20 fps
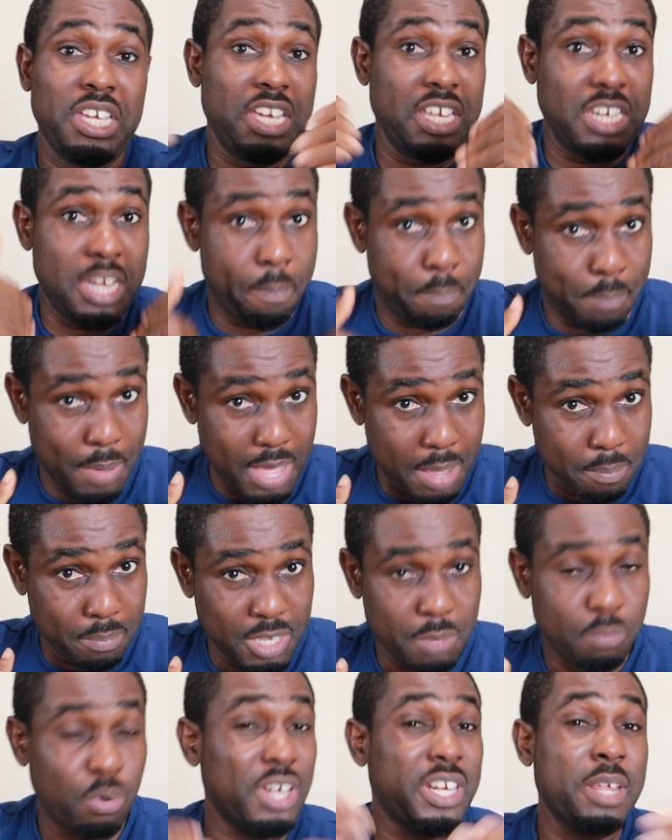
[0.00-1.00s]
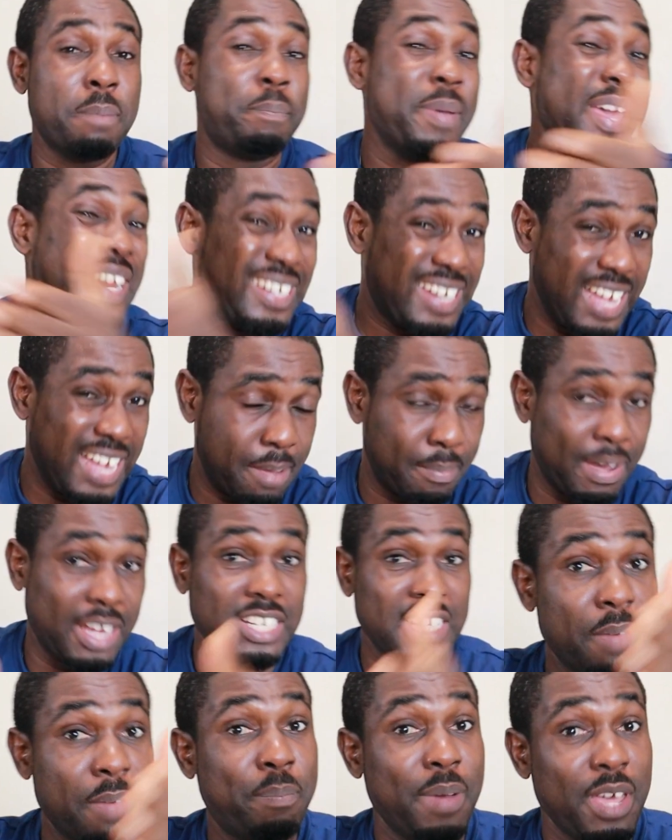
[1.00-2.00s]
If they pay me, but if they pay them,
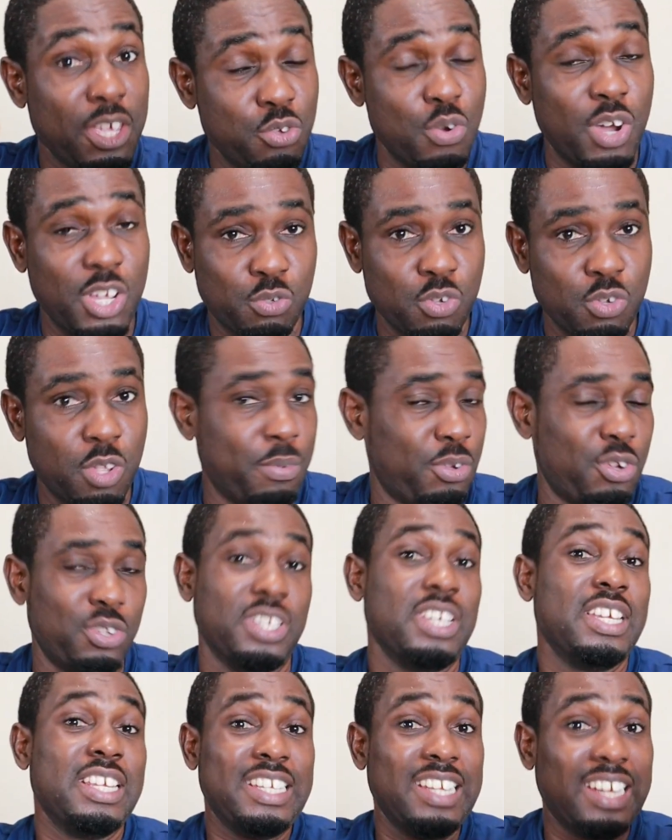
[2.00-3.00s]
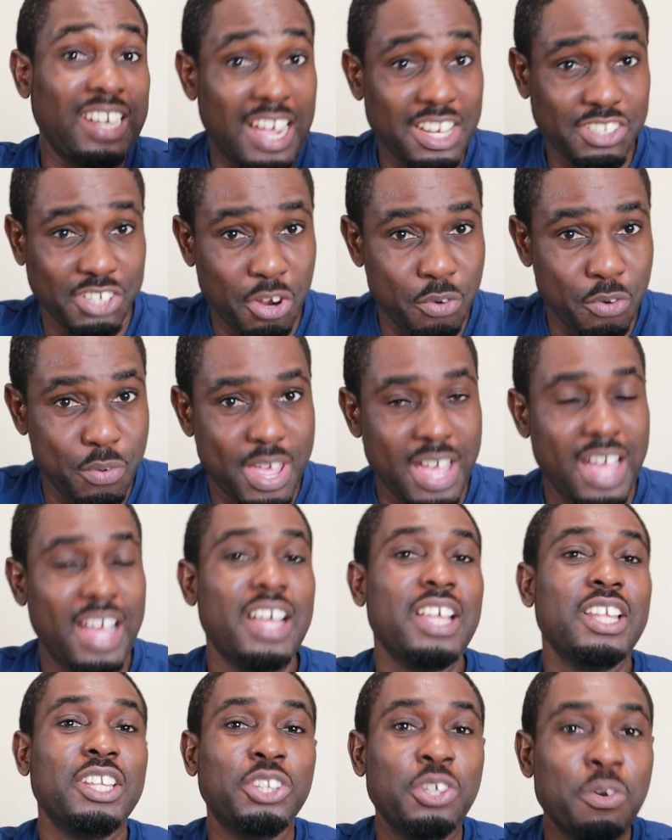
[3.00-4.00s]
they pay you as well, because the larger we
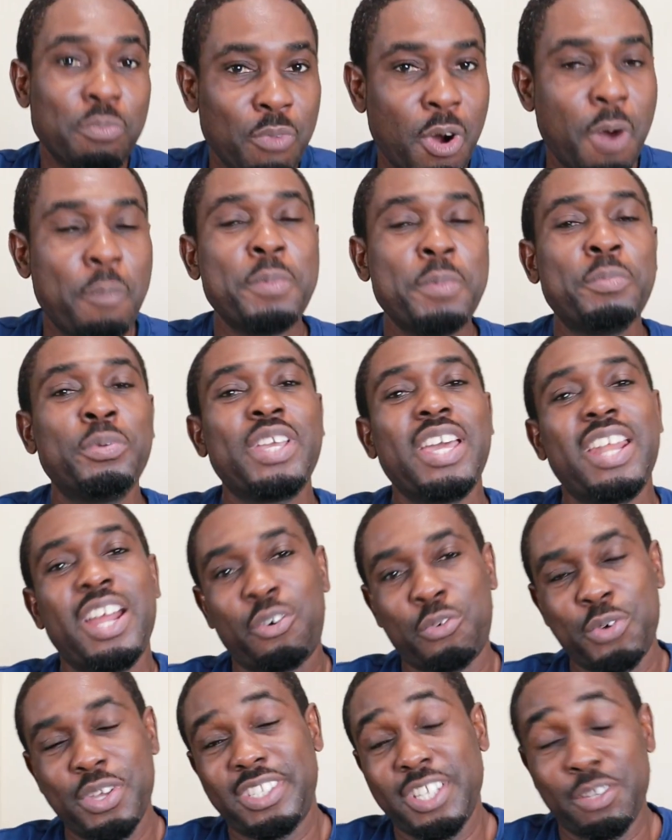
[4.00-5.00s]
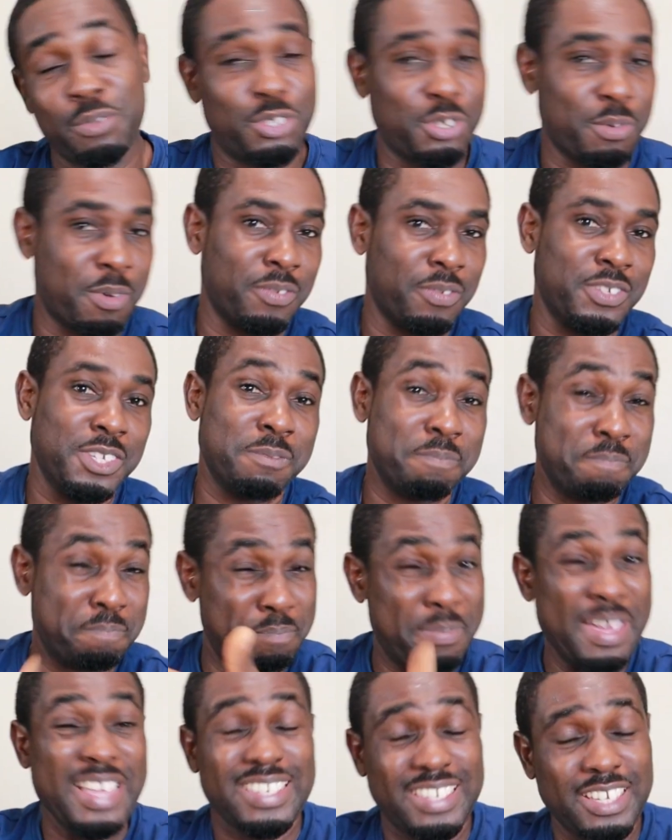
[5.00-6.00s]
are, the more people get acquainted with some of this
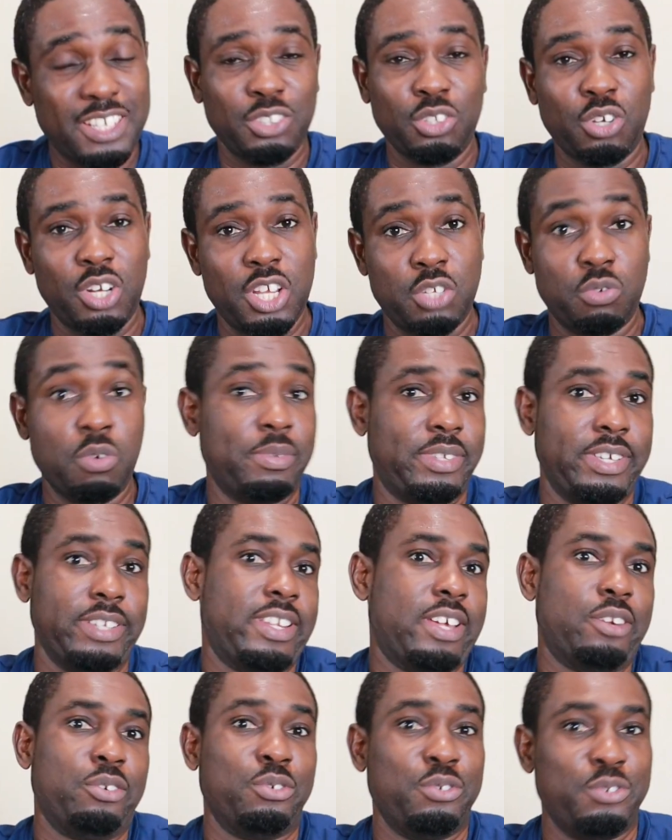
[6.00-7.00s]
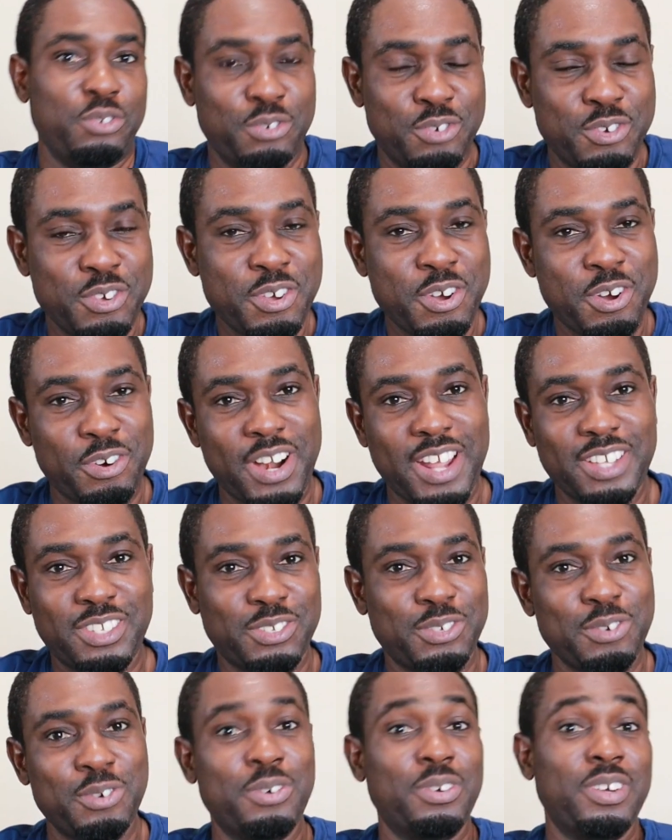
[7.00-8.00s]
basic knowledge where we say they don't know. Alright,
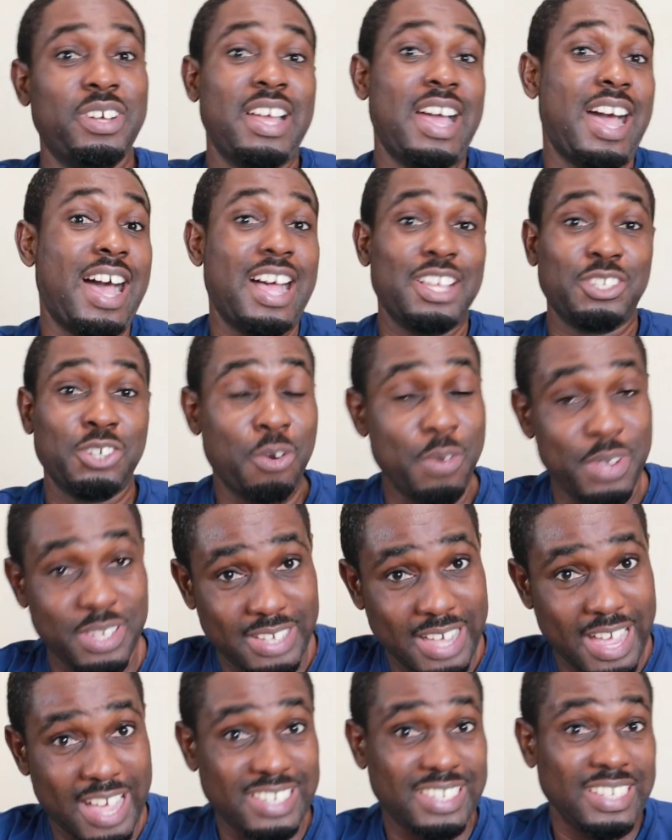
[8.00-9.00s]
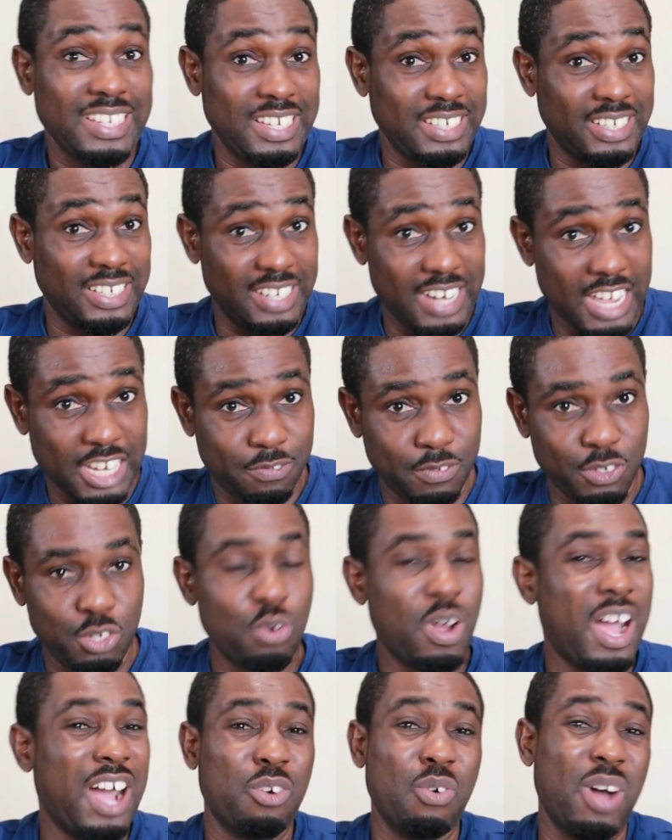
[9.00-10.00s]
so as always, guys, in the next
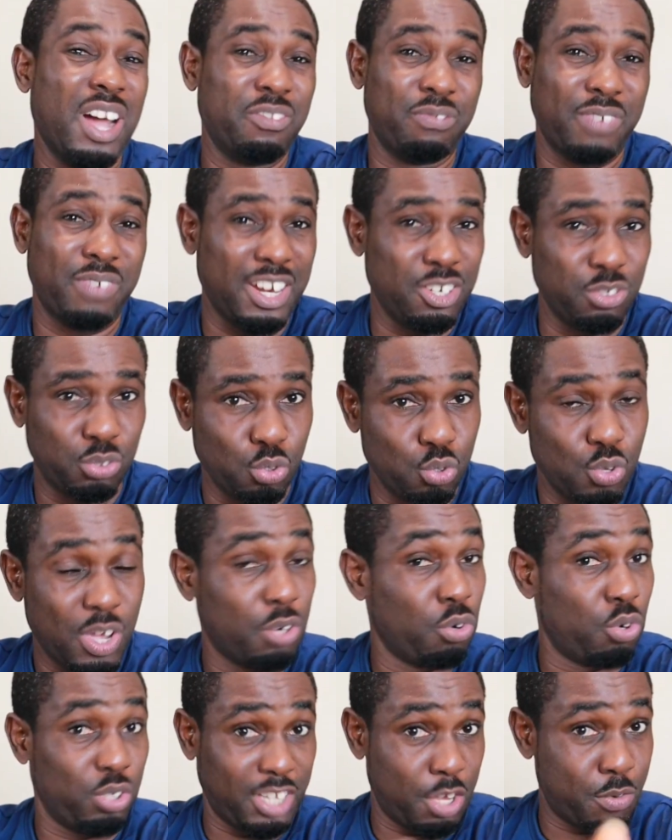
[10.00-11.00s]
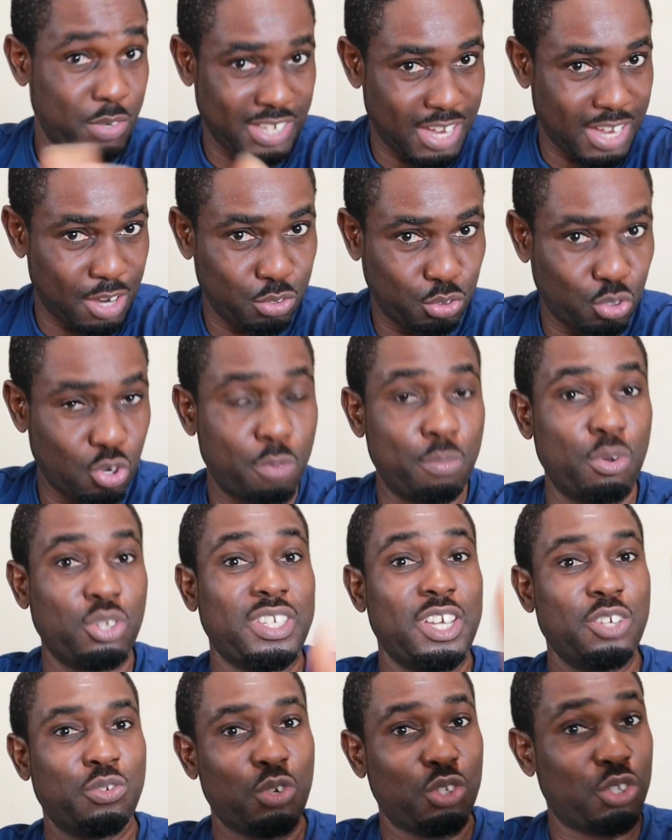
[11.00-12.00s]
video, I go add value to you. I'm not going to tell you what I go talk,
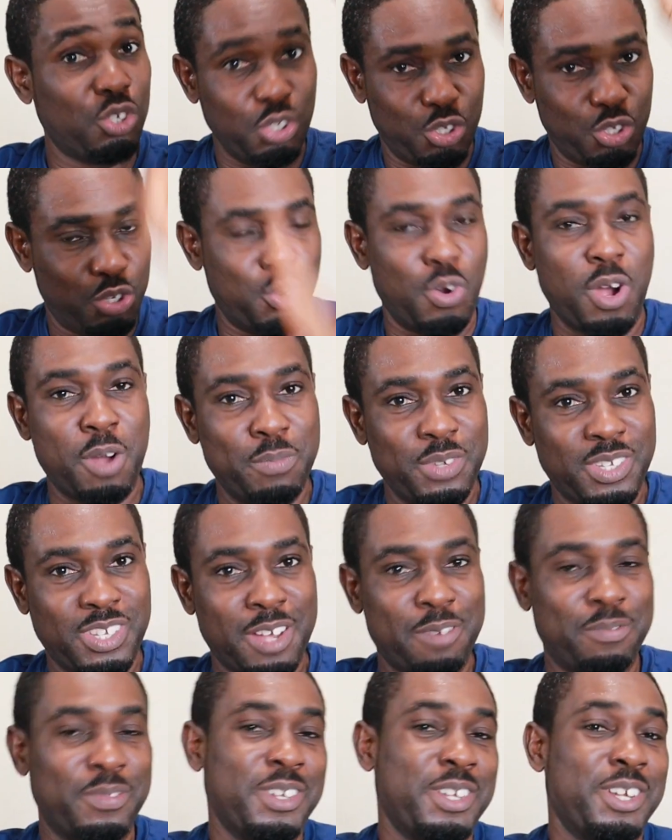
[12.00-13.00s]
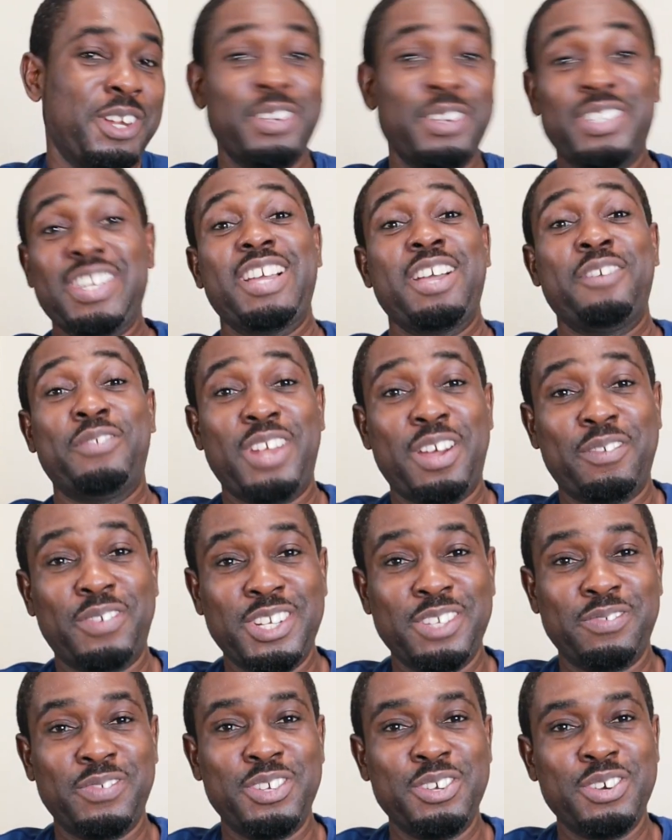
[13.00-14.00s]
but guess what? You know I'll miss some. Now, what I get for that
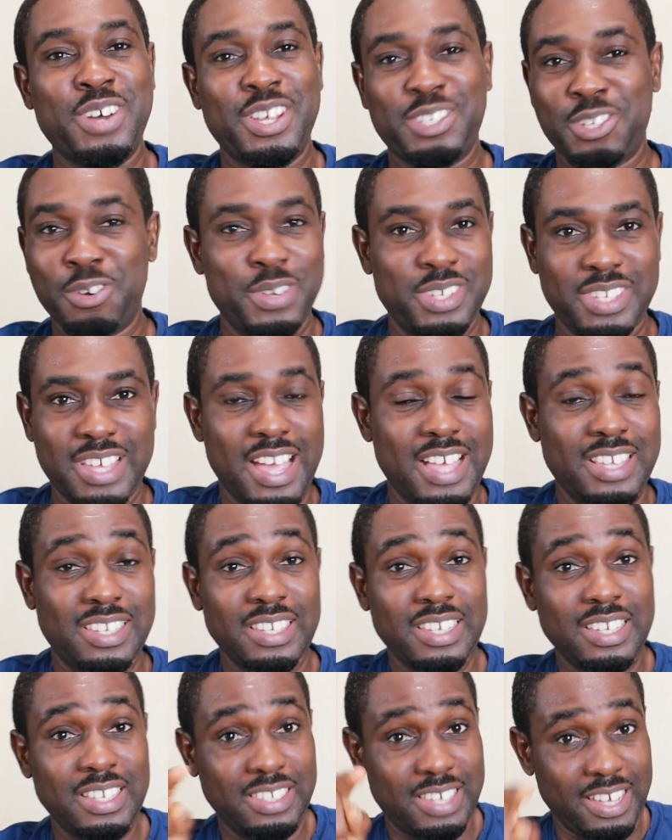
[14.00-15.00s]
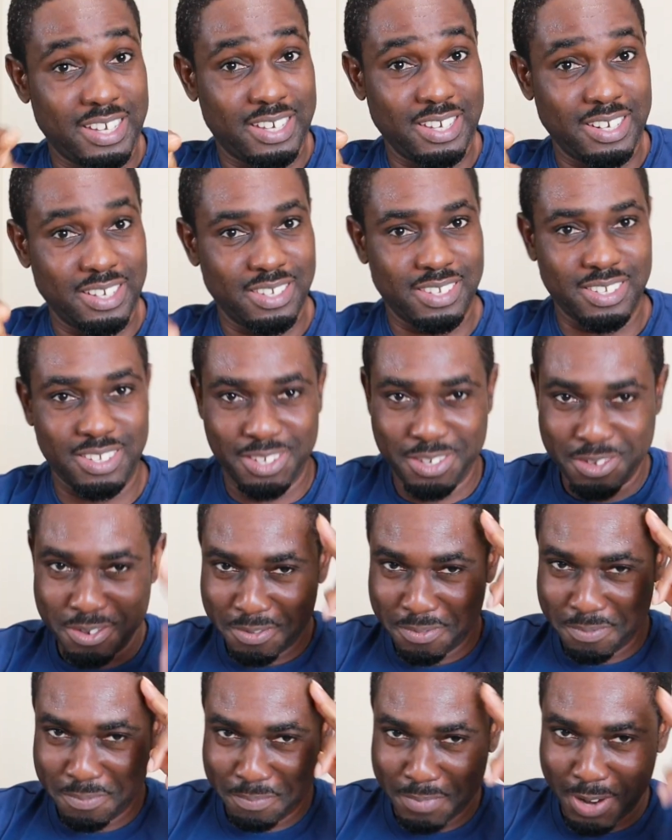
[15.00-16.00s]
for this video, as always, guys, take it easy.
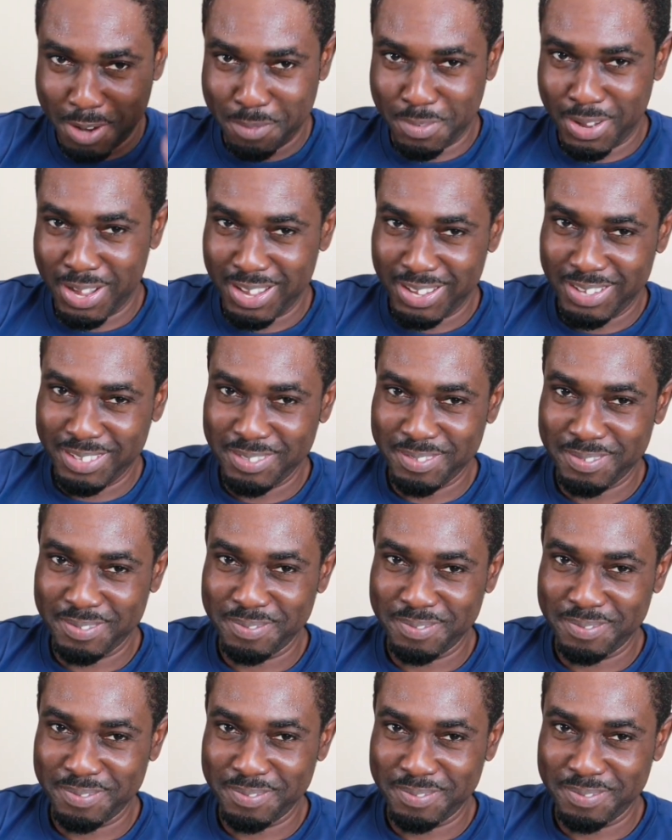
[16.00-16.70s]
Bye-bye.